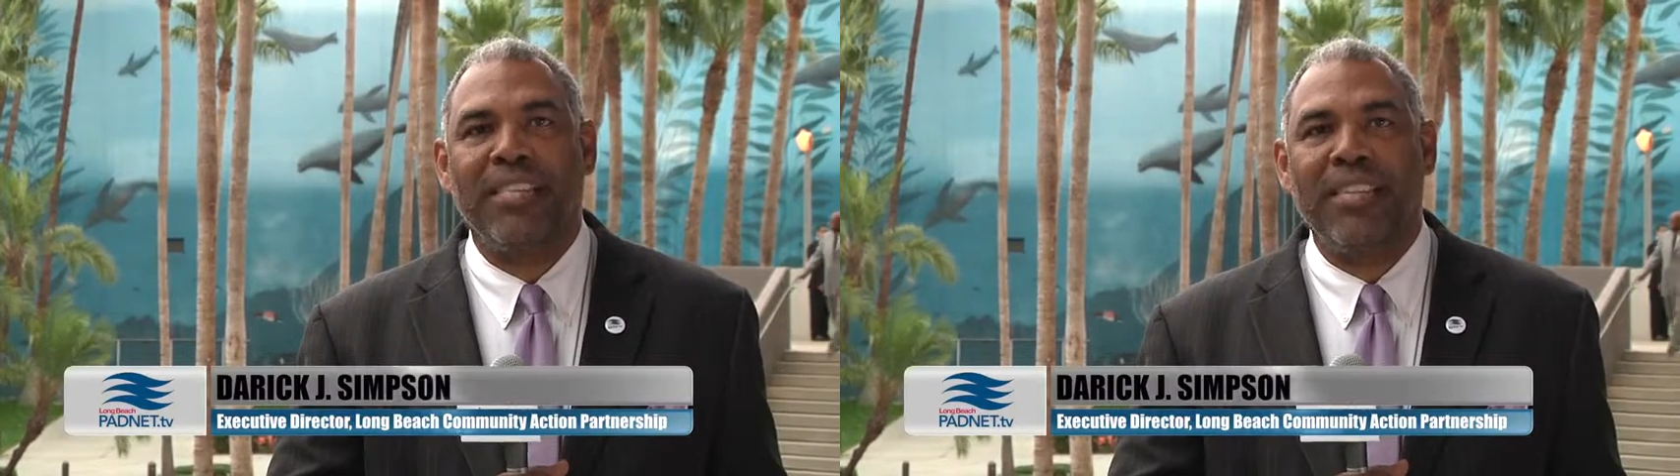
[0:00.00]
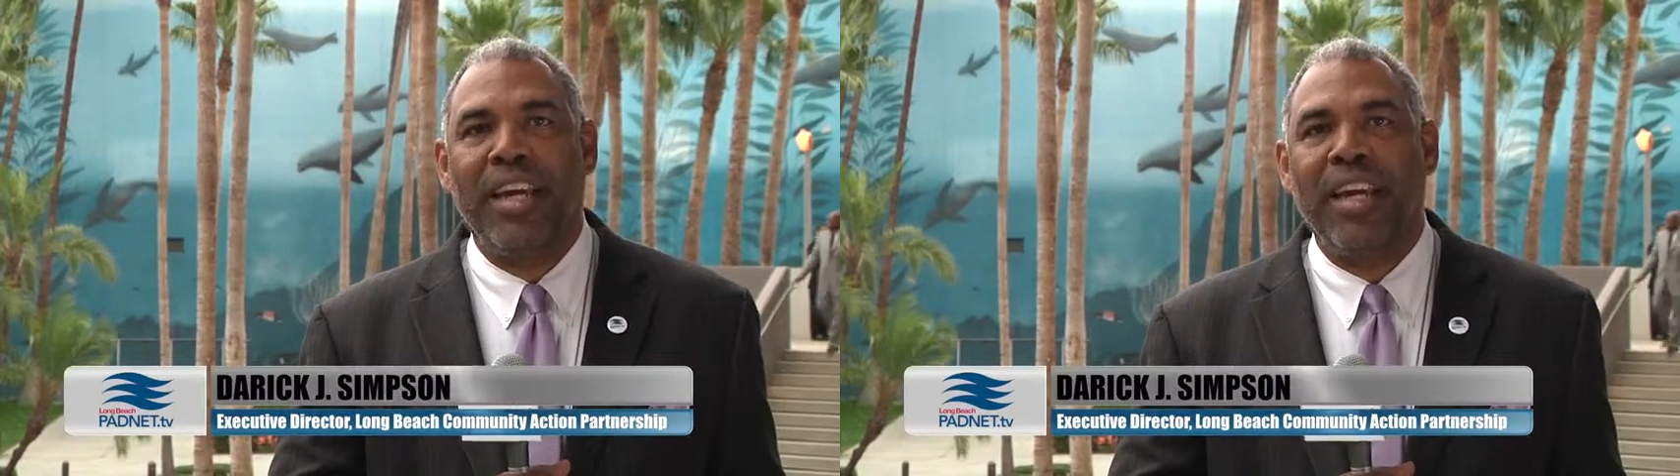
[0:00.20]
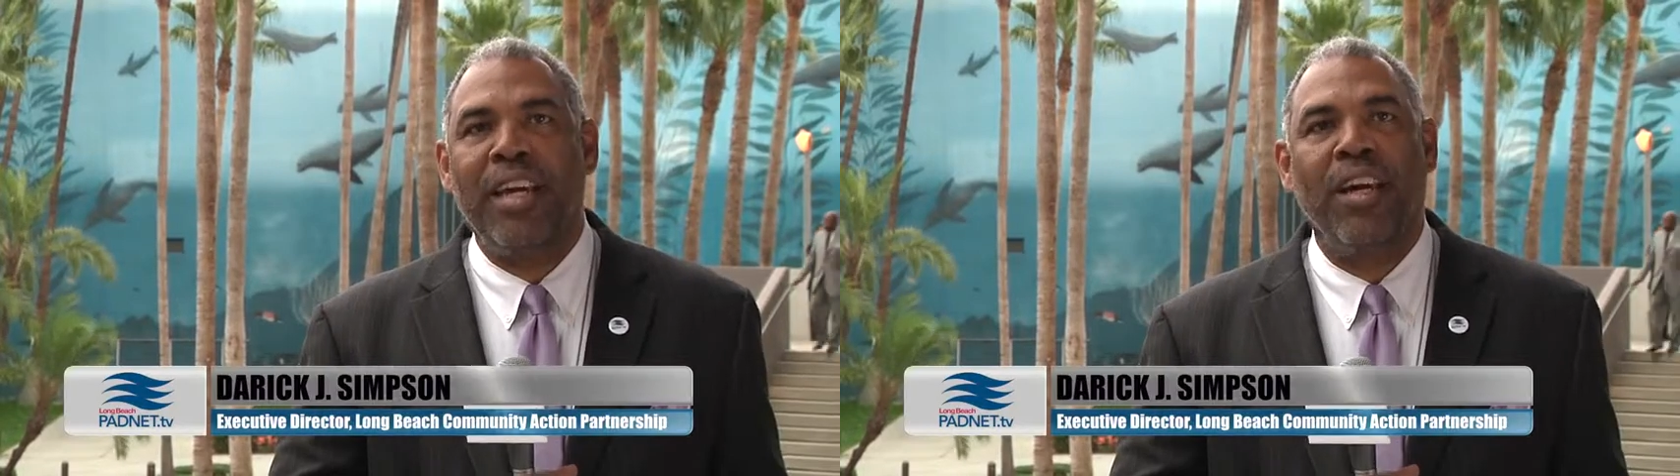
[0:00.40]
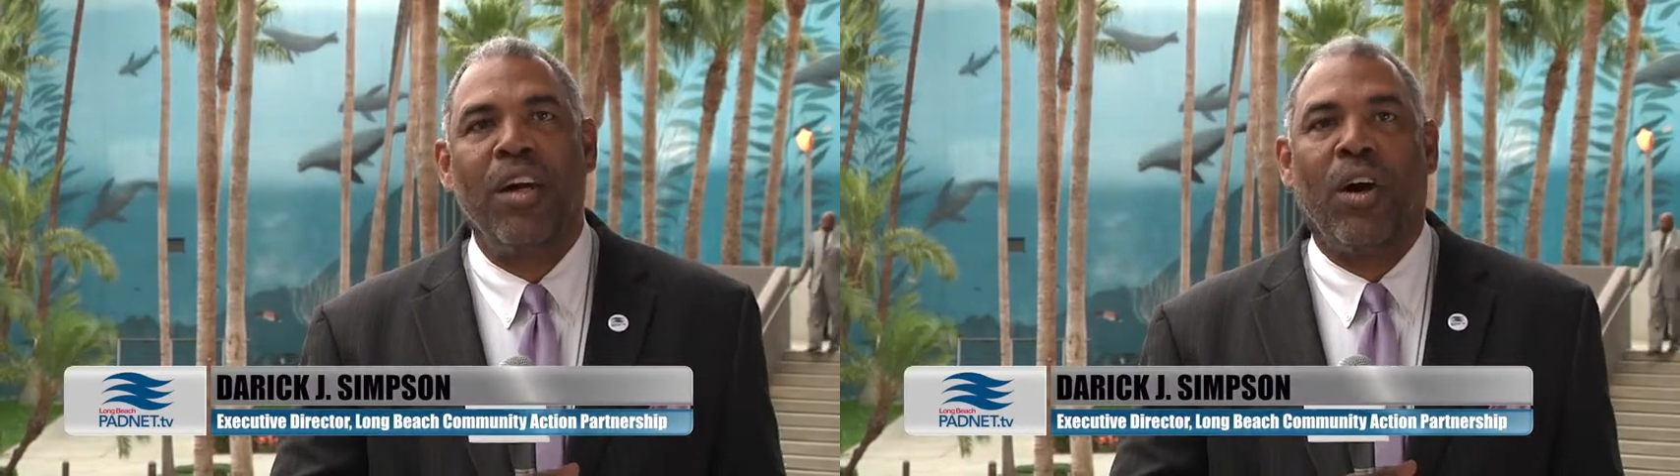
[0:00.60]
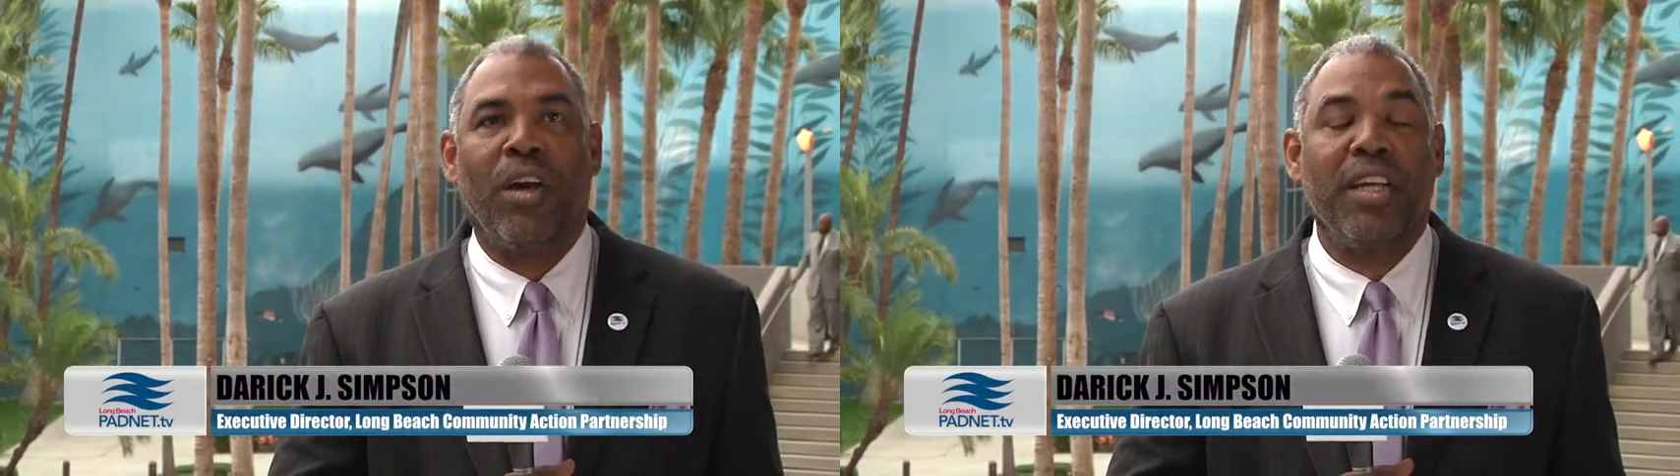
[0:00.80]
it today
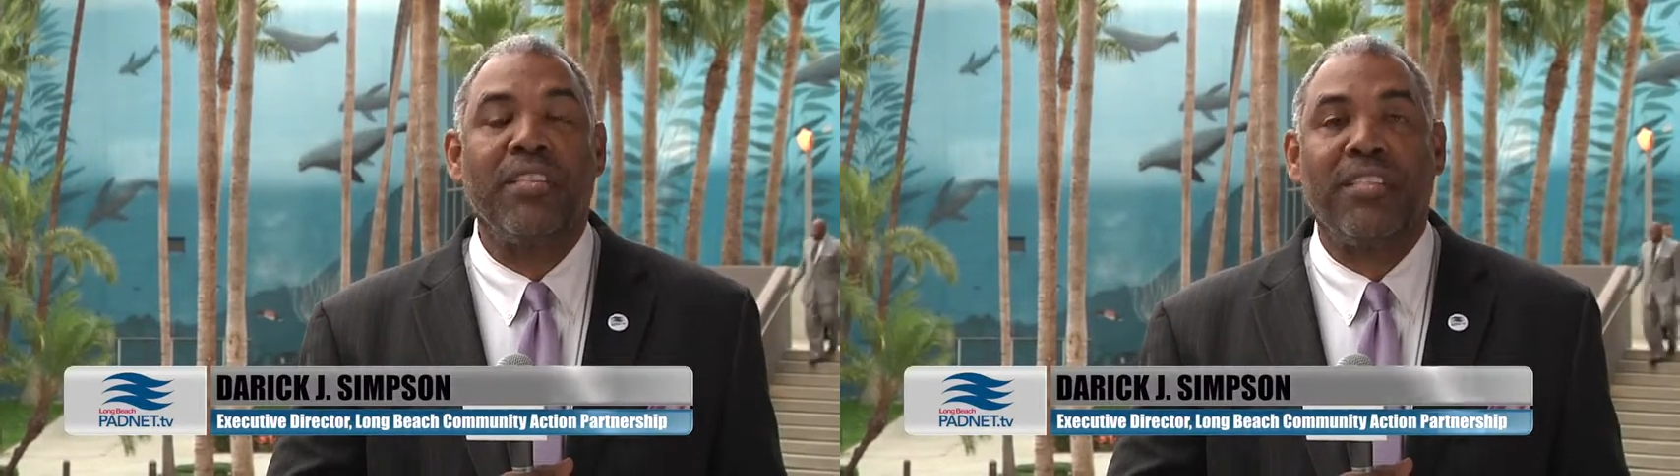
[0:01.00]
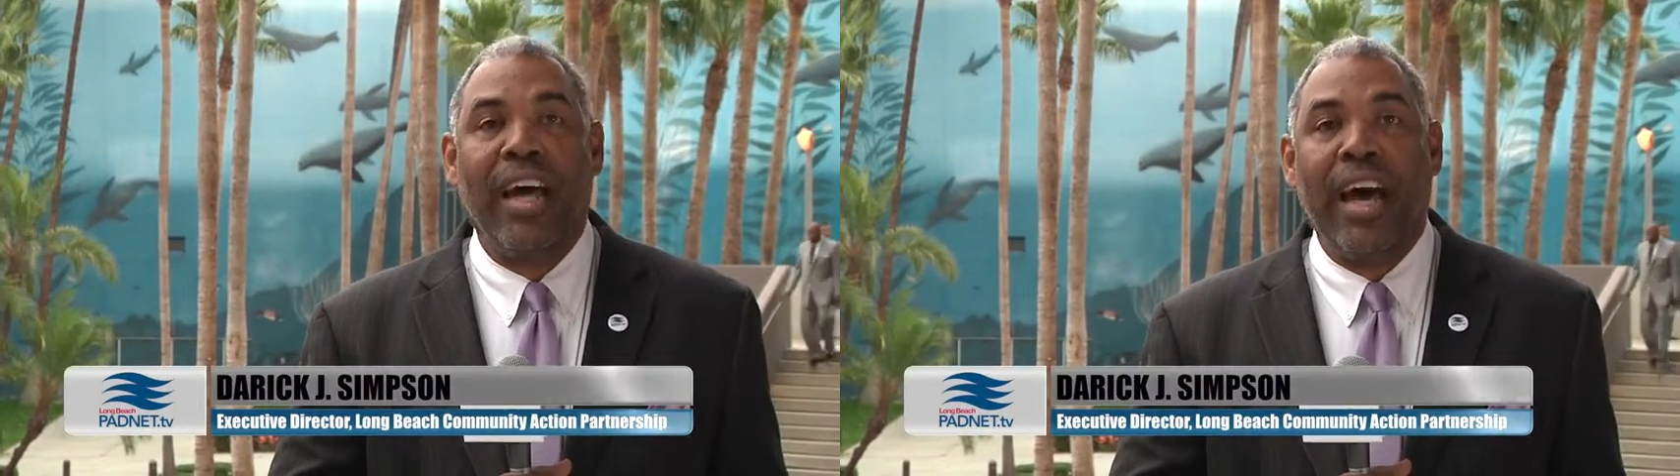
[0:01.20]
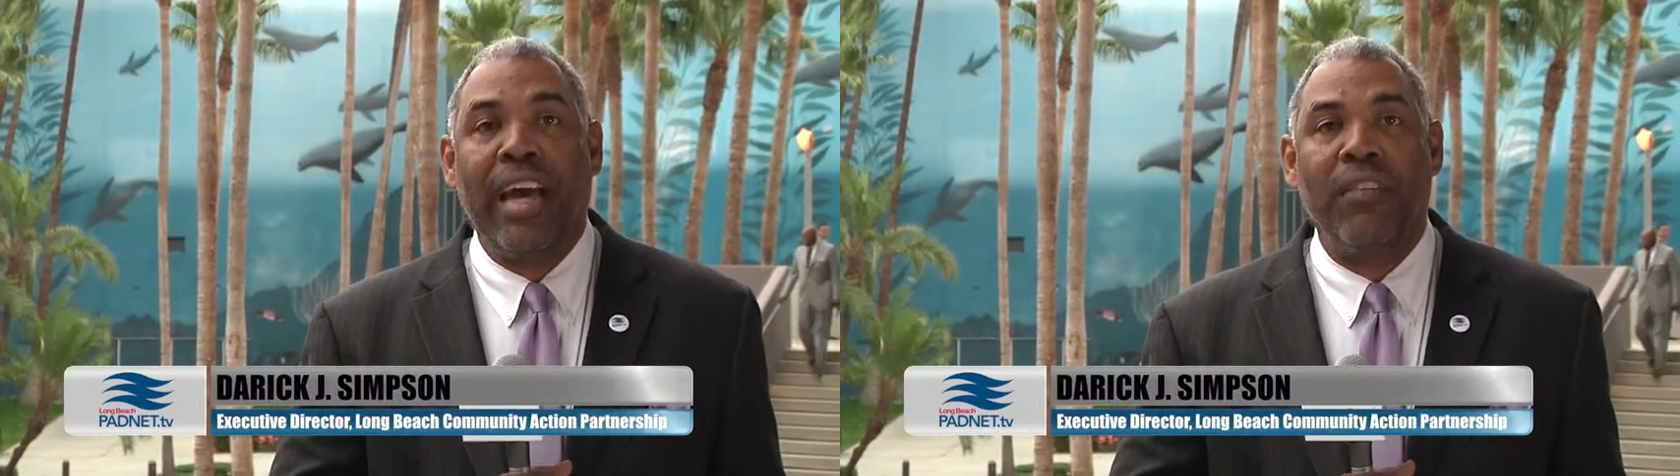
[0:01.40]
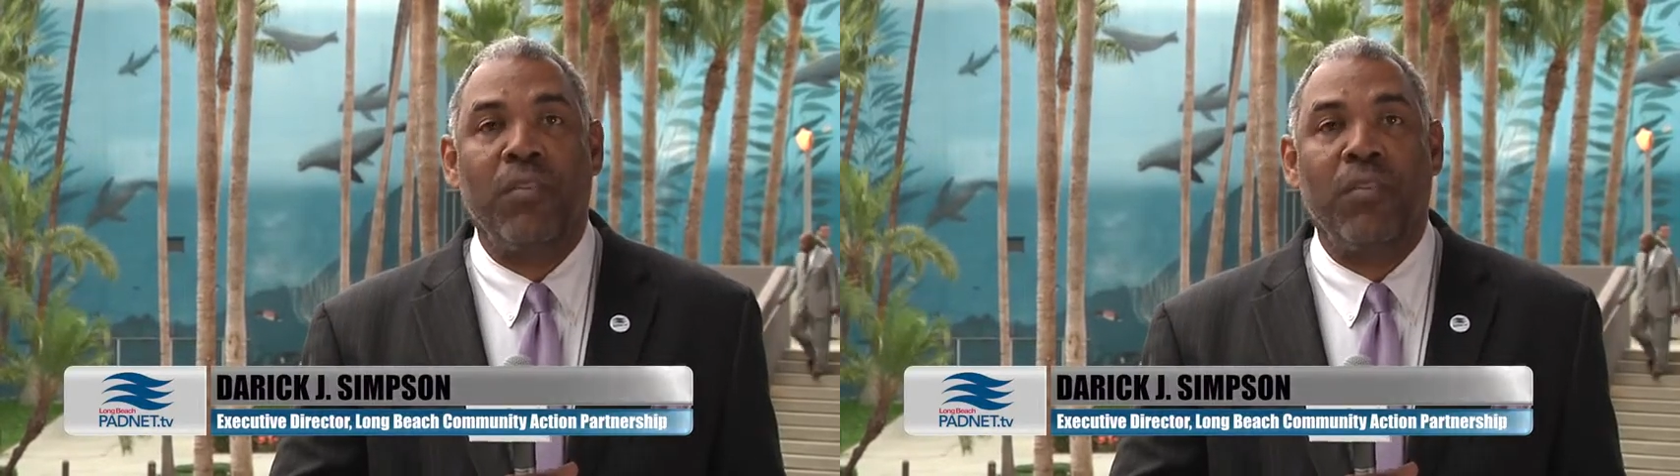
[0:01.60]
are inside